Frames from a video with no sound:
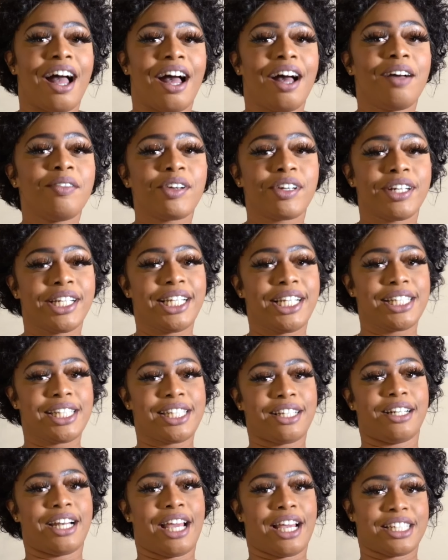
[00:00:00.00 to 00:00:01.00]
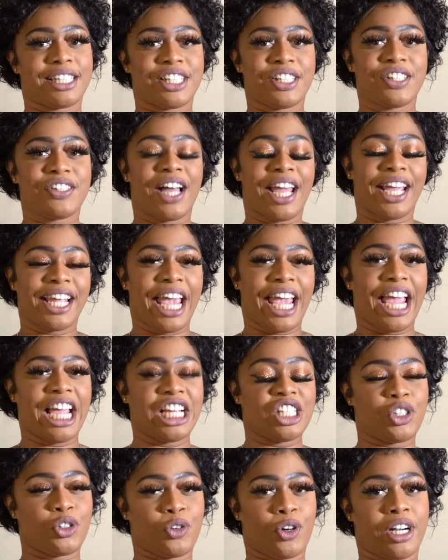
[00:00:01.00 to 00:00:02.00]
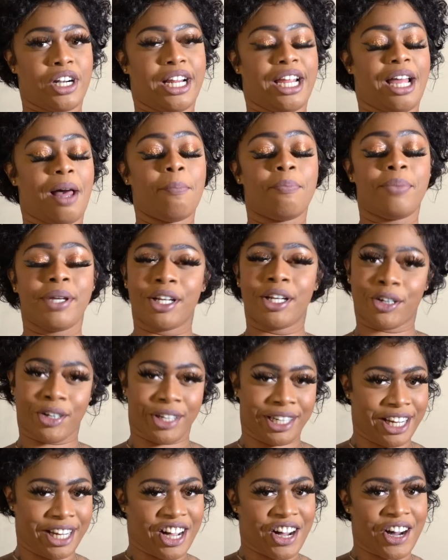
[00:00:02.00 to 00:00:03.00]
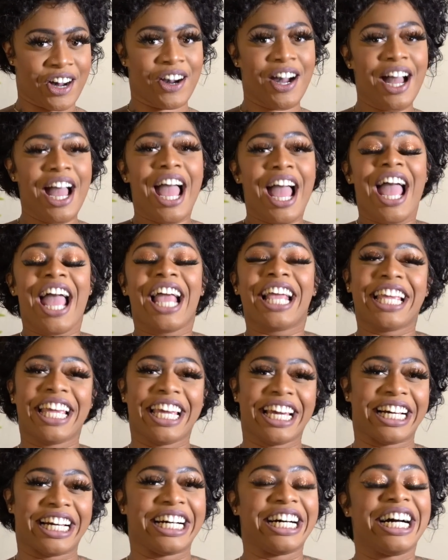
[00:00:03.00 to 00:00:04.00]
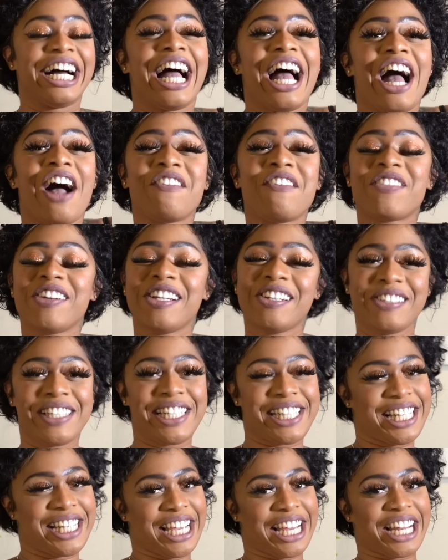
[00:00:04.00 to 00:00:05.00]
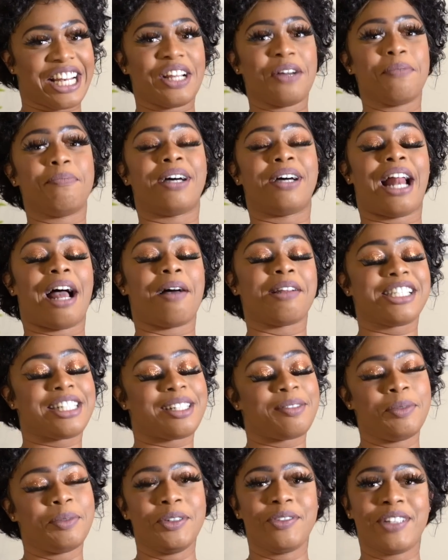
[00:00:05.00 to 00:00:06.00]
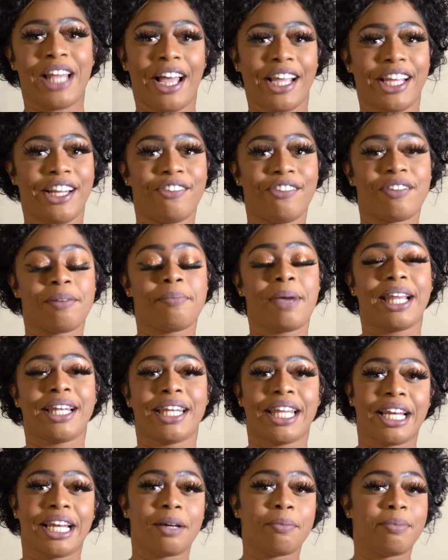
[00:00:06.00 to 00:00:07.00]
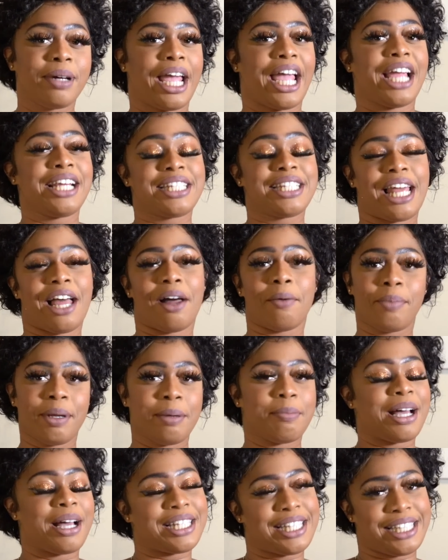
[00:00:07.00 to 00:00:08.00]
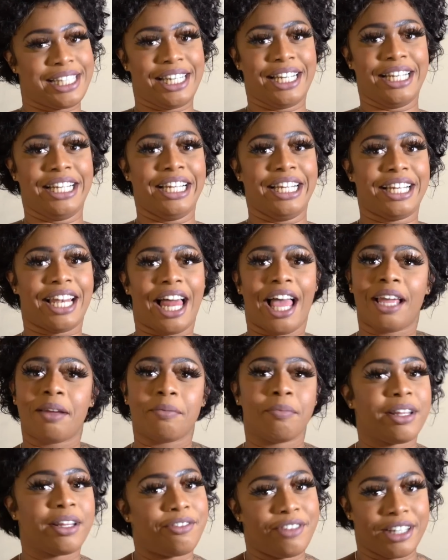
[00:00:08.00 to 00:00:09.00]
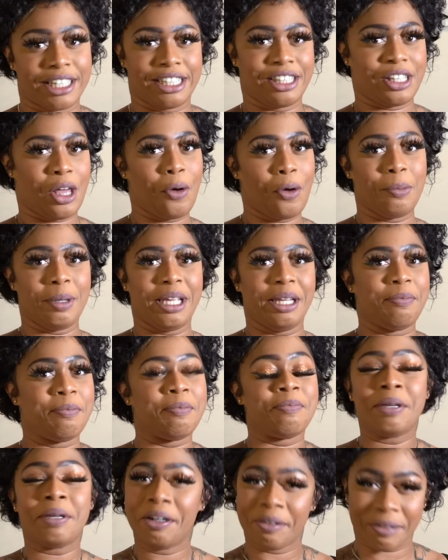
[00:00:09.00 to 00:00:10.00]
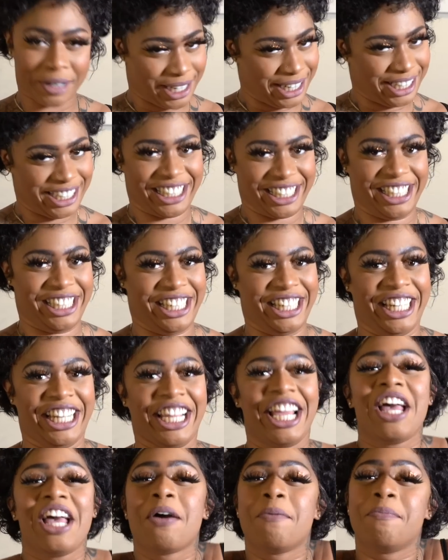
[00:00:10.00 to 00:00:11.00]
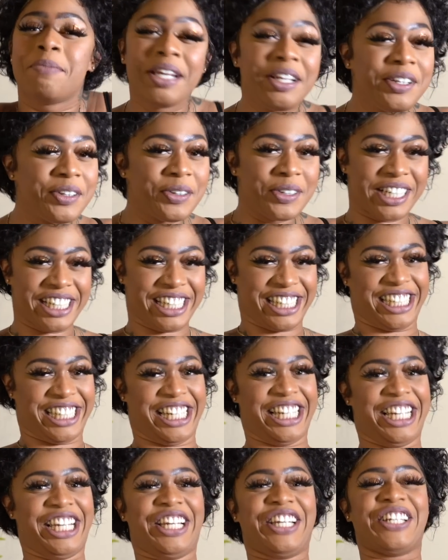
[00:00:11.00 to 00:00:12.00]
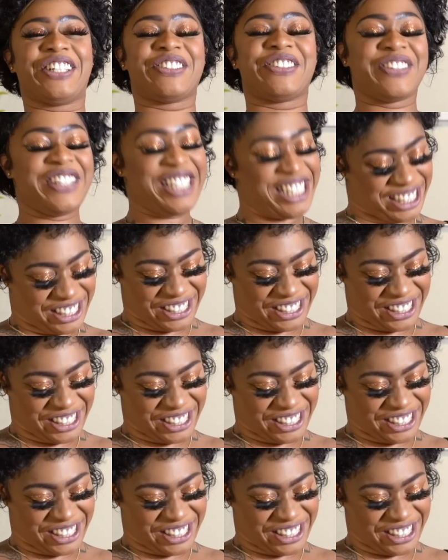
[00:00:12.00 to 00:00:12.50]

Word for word: I'm Cree International, aka Jordan. I'm Big Creole. Yeah, I'm from Louisiana, but I just moved out here from Atlanta, but H-Town been my city. Like, motherfuckers know me, been running this shit, been doing this shit. What's